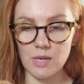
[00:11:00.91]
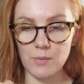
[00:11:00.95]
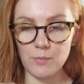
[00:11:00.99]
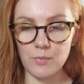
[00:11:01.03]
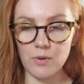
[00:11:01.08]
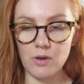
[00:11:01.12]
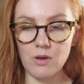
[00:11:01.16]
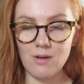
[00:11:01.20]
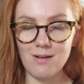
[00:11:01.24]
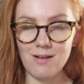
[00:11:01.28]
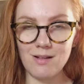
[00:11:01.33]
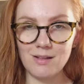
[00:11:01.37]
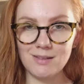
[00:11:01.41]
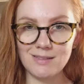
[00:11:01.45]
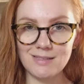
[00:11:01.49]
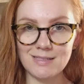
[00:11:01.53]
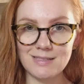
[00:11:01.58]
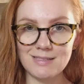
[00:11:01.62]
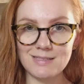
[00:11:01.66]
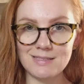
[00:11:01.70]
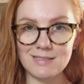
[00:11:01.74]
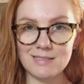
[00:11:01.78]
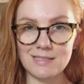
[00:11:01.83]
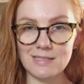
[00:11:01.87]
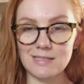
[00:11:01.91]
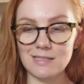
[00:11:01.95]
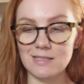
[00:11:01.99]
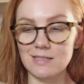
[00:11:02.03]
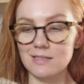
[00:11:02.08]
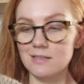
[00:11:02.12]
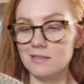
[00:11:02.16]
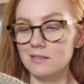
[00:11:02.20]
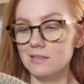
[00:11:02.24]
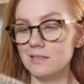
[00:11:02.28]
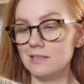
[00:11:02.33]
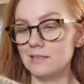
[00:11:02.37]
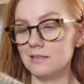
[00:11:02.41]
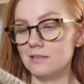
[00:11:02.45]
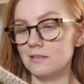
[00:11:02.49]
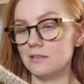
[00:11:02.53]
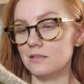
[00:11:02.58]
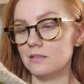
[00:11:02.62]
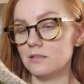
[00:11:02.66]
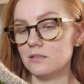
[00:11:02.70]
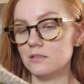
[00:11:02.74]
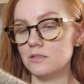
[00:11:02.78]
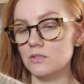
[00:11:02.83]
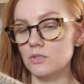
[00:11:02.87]
up all the
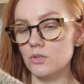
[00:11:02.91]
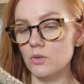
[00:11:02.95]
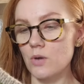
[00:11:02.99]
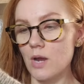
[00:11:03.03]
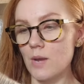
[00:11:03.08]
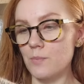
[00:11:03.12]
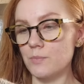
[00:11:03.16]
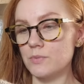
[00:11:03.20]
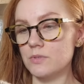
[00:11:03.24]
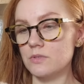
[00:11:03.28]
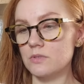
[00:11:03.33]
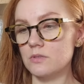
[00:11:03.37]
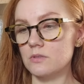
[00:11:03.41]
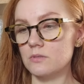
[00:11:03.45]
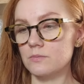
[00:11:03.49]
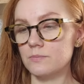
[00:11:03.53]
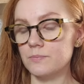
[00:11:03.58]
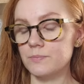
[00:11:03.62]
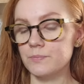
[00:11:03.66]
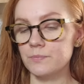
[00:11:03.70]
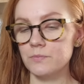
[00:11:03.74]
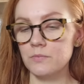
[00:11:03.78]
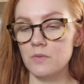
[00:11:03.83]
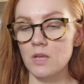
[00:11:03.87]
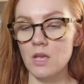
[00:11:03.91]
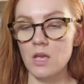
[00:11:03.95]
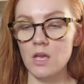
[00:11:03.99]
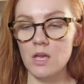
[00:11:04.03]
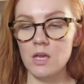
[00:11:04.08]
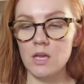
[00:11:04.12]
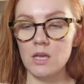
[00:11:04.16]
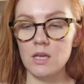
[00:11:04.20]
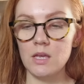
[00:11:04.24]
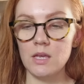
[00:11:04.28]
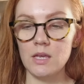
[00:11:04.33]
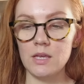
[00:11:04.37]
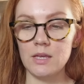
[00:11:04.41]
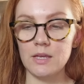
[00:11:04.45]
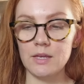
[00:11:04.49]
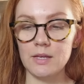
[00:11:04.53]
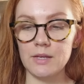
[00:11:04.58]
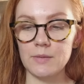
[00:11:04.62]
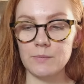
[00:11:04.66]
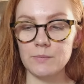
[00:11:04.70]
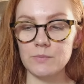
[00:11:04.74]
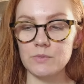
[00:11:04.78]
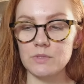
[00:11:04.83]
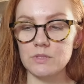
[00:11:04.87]
little scraps.
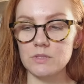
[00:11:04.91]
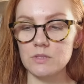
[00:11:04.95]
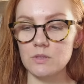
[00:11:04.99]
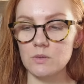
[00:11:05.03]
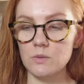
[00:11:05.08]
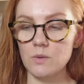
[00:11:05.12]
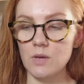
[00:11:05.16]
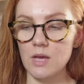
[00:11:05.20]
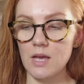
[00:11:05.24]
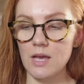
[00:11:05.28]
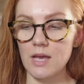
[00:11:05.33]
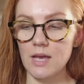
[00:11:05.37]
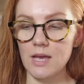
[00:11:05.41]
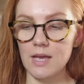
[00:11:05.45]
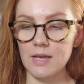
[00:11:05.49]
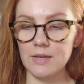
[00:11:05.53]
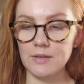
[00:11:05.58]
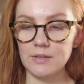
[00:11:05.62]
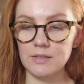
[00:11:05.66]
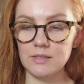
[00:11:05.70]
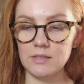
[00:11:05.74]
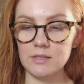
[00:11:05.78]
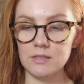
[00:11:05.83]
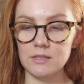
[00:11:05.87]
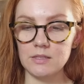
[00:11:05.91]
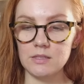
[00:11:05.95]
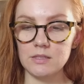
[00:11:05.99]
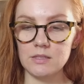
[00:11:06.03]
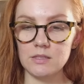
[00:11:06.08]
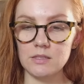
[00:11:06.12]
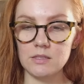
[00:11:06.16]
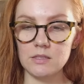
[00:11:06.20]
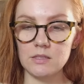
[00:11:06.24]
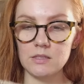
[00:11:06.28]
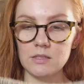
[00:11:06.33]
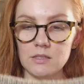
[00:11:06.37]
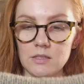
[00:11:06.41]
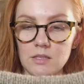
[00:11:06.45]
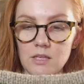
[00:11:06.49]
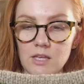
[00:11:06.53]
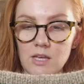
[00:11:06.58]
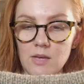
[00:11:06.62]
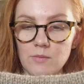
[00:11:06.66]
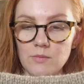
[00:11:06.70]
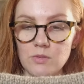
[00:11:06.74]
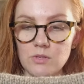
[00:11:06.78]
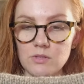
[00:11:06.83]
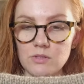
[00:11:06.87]
And so
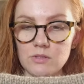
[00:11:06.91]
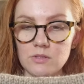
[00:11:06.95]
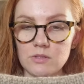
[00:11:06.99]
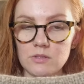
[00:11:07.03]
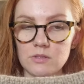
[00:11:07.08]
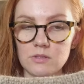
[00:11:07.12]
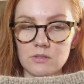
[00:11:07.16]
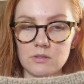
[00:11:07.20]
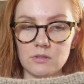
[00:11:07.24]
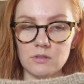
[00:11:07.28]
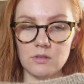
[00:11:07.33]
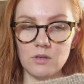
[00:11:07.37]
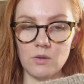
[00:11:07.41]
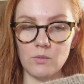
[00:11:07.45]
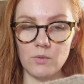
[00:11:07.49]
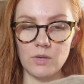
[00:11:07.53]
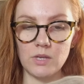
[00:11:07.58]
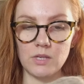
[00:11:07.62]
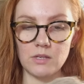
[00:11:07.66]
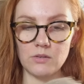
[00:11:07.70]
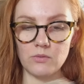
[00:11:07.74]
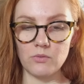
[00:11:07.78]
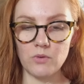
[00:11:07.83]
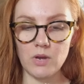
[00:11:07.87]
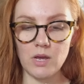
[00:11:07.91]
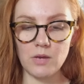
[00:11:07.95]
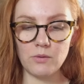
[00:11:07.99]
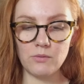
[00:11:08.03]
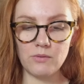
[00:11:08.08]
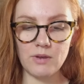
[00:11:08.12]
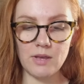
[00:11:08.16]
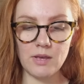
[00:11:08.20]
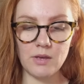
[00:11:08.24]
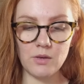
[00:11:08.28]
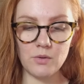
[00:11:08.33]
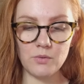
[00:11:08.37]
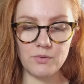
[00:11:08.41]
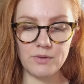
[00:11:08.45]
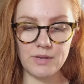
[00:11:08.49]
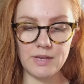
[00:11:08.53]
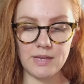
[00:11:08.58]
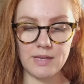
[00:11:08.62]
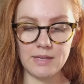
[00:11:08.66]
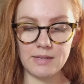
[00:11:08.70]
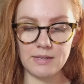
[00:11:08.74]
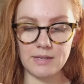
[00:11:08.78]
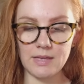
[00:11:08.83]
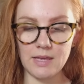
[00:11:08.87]
I'm just going around now,
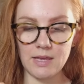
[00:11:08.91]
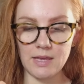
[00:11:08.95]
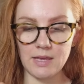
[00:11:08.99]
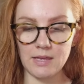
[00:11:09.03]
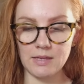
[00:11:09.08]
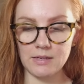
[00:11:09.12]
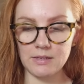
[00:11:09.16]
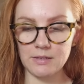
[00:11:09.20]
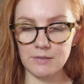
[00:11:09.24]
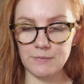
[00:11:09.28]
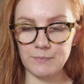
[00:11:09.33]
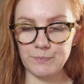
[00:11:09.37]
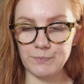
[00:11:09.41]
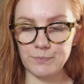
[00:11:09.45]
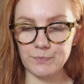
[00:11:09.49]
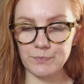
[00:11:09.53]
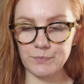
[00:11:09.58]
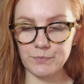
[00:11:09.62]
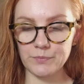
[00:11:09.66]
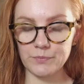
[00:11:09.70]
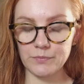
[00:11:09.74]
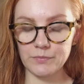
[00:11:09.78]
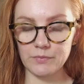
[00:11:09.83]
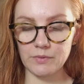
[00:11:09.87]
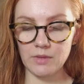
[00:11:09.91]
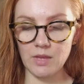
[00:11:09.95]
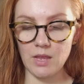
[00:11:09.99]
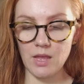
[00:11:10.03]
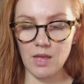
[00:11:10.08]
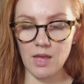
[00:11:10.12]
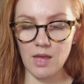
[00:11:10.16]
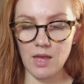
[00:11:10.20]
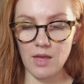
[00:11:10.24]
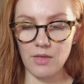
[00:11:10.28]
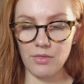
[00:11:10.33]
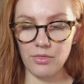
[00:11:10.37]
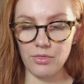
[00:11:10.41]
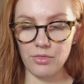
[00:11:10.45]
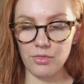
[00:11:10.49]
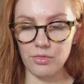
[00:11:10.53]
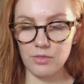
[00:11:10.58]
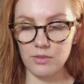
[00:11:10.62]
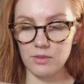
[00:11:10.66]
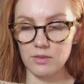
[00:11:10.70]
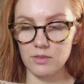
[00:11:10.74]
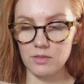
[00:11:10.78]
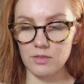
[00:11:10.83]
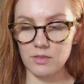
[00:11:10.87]
and then I
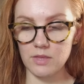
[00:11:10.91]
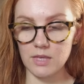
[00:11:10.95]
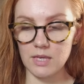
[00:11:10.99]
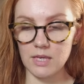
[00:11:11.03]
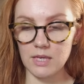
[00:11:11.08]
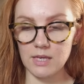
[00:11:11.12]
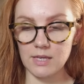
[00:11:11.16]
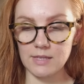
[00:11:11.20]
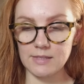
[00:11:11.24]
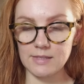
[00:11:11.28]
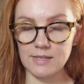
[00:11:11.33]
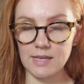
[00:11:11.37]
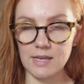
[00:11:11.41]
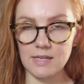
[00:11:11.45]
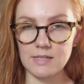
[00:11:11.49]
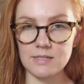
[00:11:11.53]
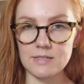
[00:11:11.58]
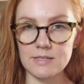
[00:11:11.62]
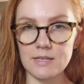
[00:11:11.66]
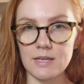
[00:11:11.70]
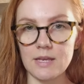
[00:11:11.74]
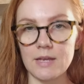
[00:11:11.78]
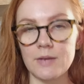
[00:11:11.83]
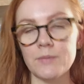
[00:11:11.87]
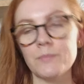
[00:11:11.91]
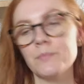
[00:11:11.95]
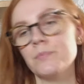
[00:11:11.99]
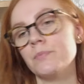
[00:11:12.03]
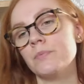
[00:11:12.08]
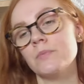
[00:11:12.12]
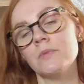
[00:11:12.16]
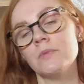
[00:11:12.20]
think that the